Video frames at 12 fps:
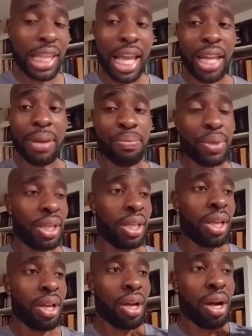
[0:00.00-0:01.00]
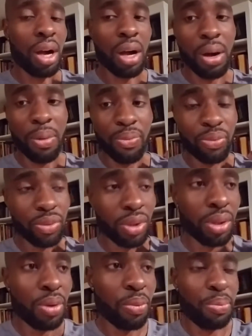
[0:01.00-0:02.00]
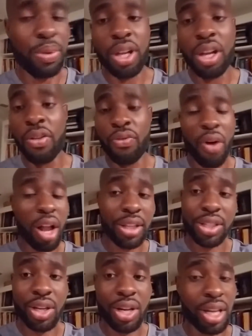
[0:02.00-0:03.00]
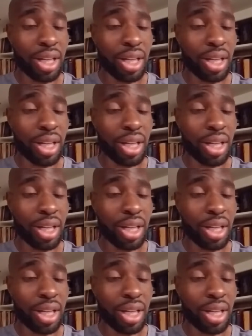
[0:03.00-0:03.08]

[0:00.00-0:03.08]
That can be volunteering